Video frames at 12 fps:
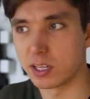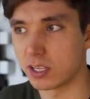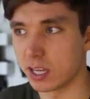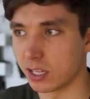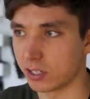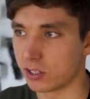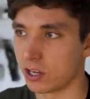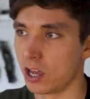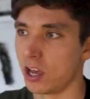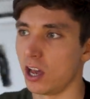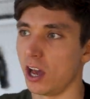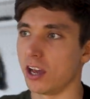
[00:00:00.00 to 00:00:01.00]
these things,
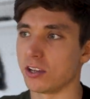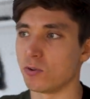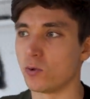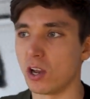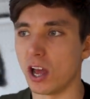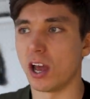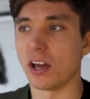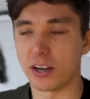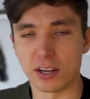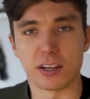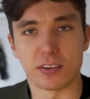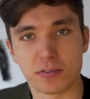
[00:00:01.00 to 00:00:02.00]
you
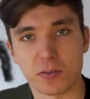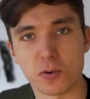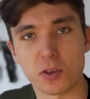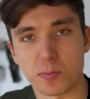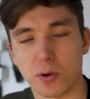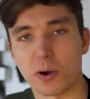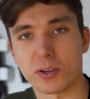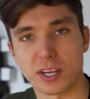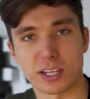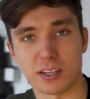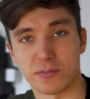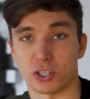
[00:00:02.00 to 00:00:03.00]
learn through the
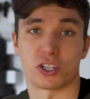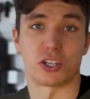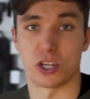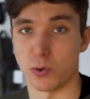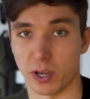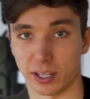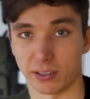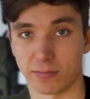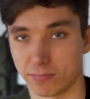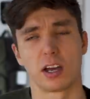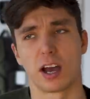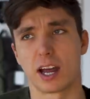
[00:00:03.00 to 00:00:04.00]
process of just doing.
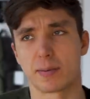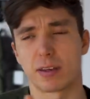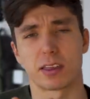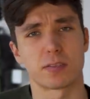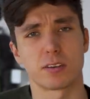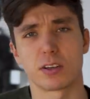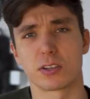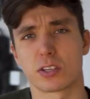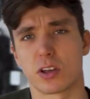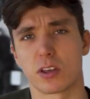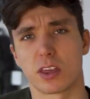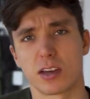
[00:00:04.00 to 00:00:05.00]
I had about
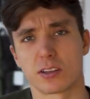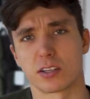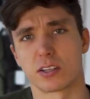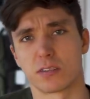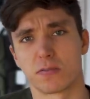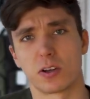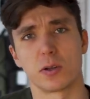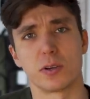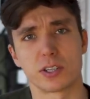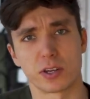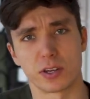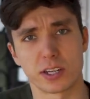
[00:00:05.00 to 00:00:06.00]
3,000 or so
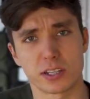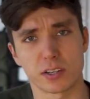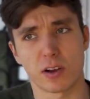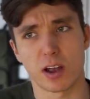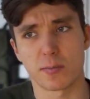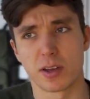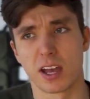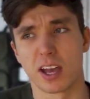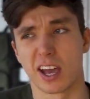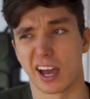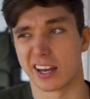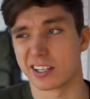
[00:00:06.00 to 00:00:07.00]
followers on Instagram,
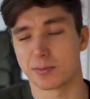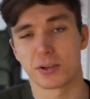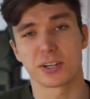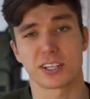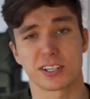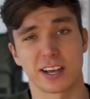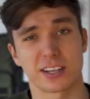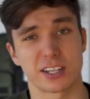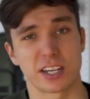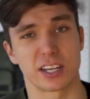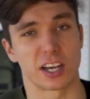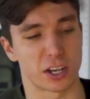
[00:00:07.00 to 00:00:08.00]
and to be honest, it's
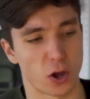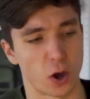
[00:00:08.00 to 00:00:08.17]
actually a